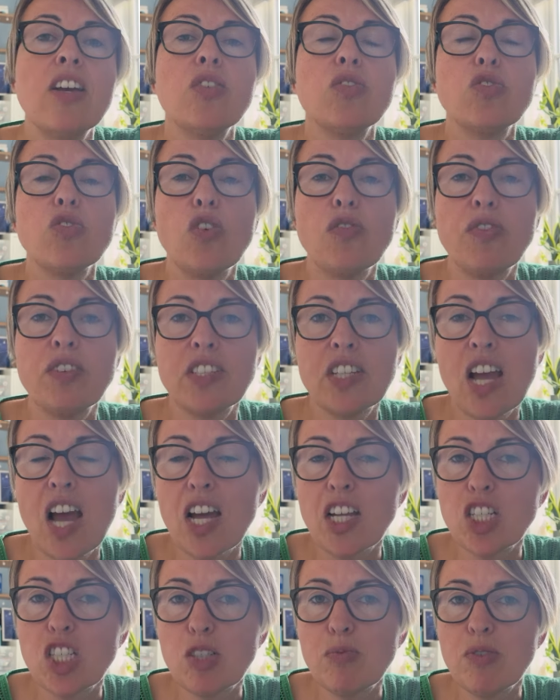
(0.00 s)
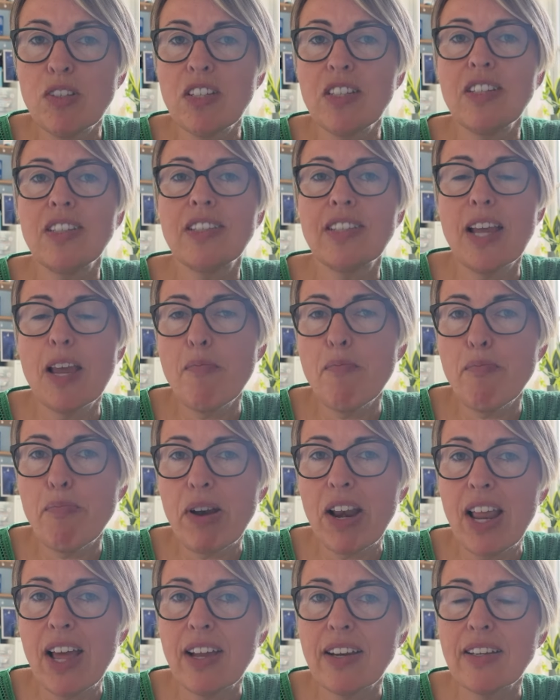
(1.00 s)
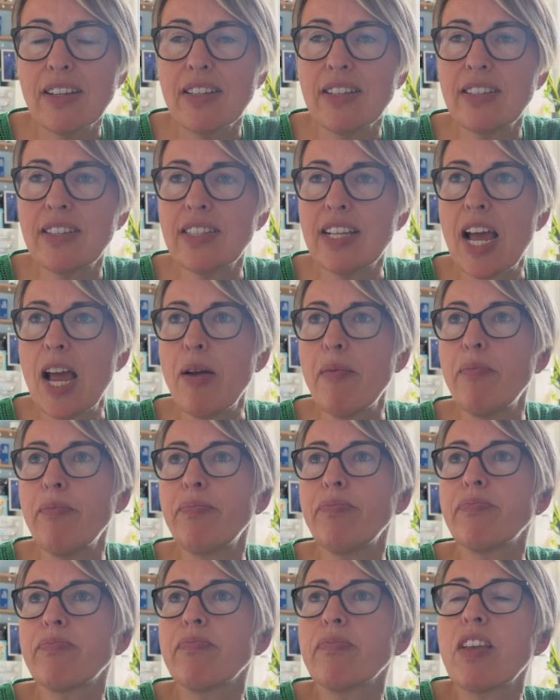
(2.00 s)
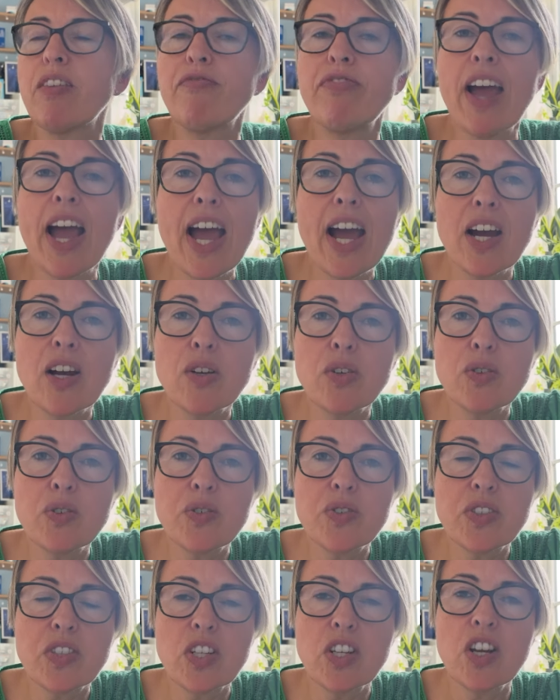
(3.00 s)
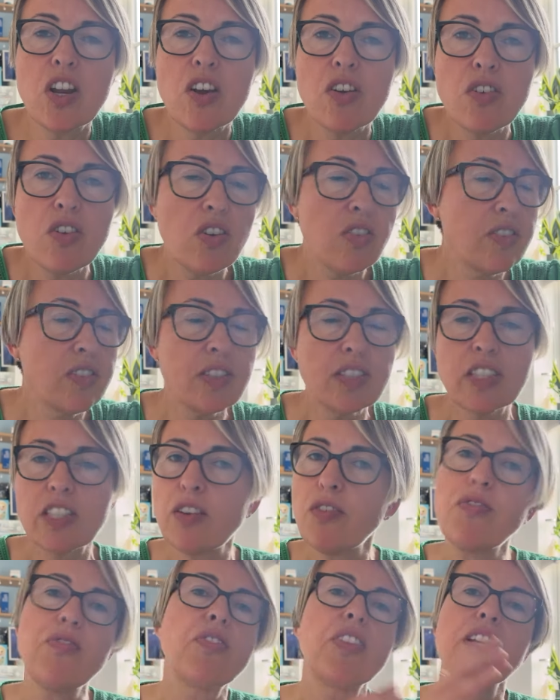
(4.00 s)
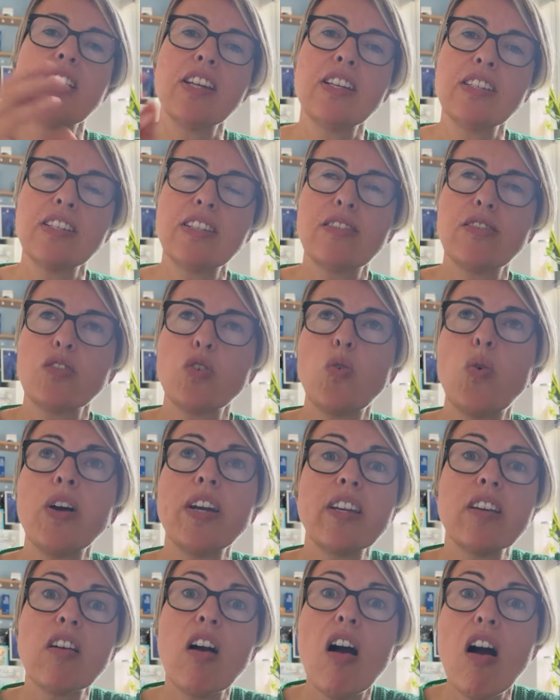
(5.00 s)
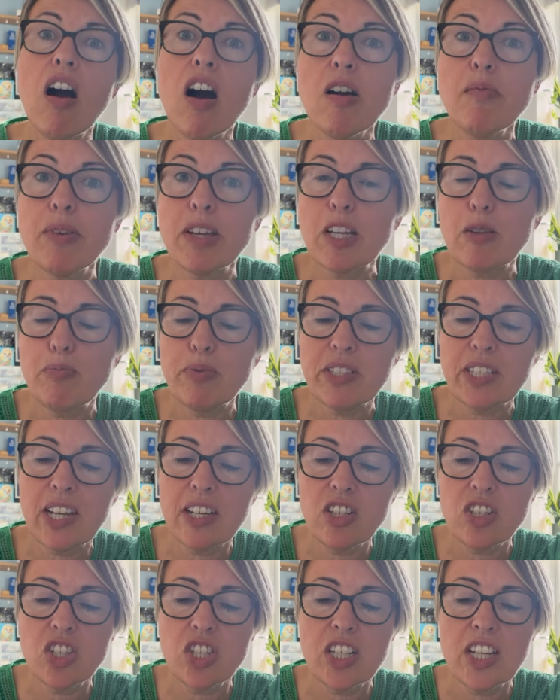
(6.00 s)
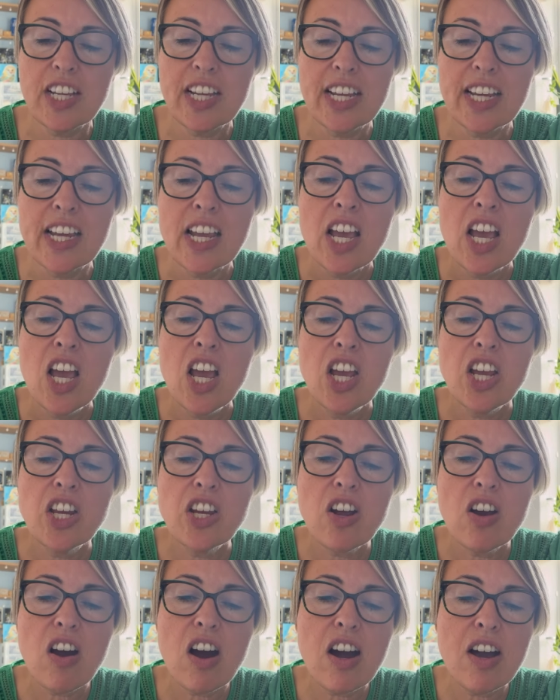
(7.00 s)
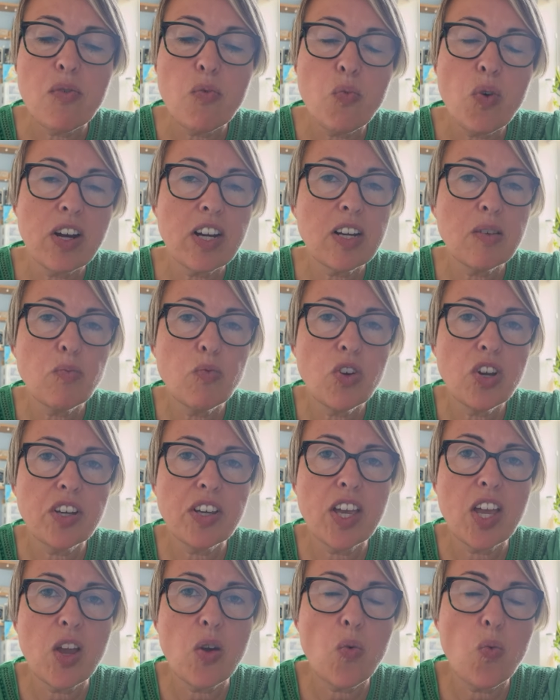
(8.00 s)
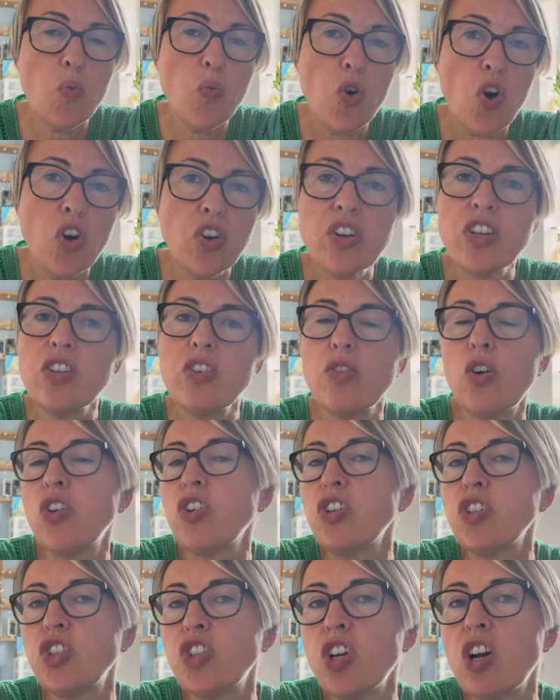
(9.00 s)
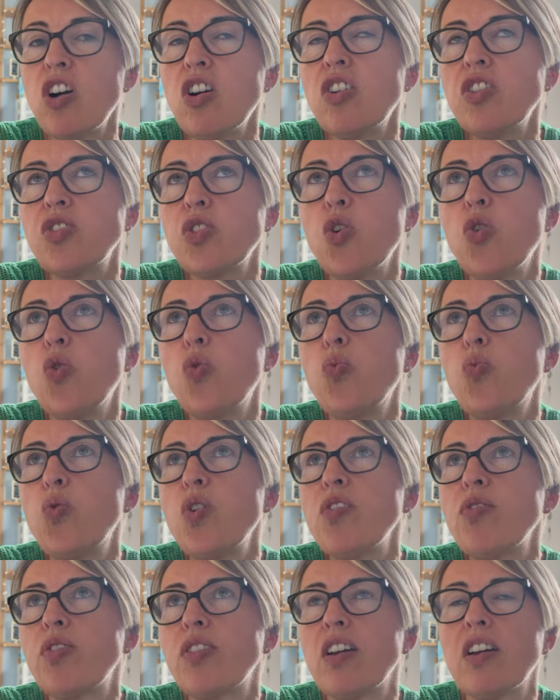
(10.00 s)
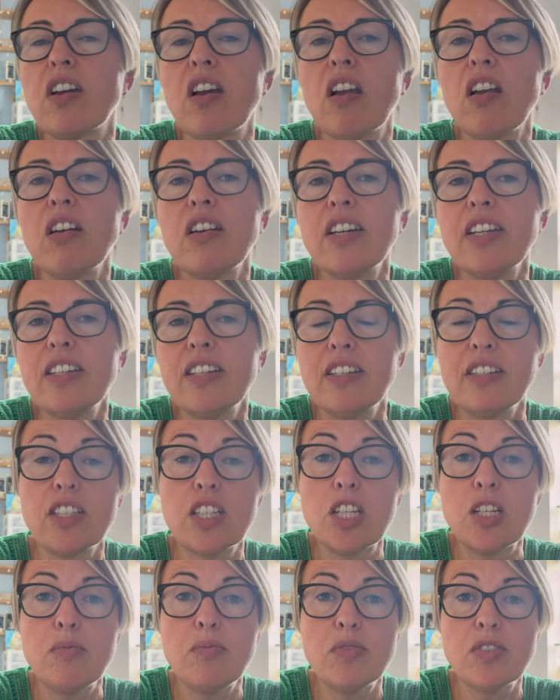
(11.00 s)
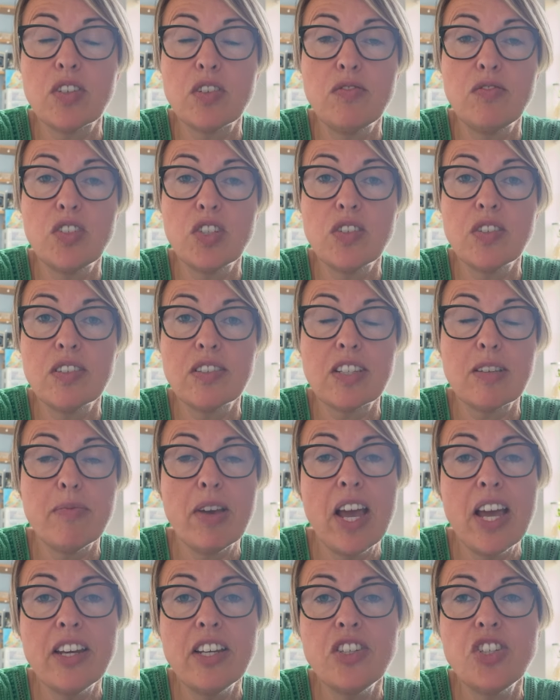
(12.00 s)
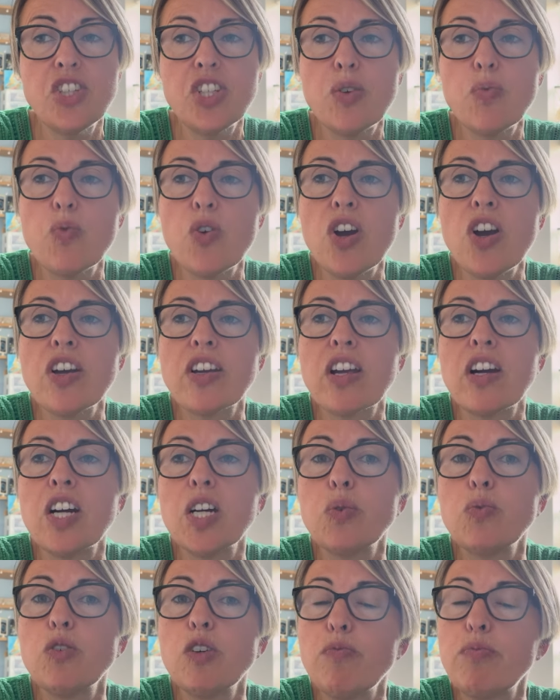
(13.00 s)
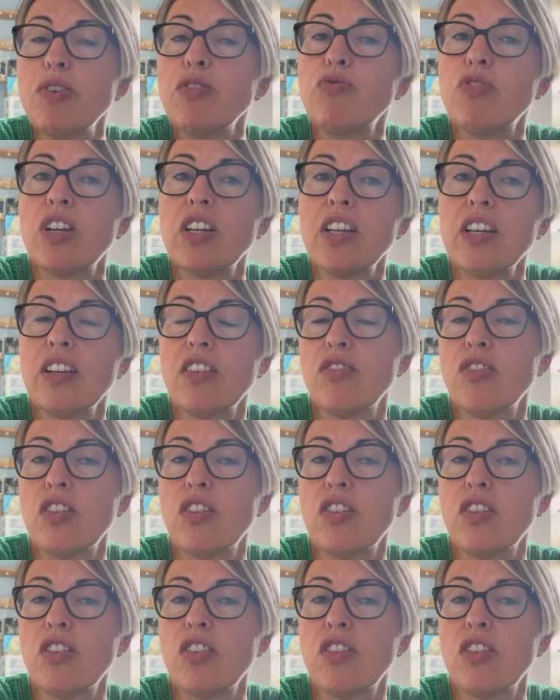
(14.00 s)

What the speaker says: sort of attachments, implants, vows, you know, stuff that is quite karmic potentially. You know, when I'm working on a chart or with a client in terms of doing some energy work, I will be running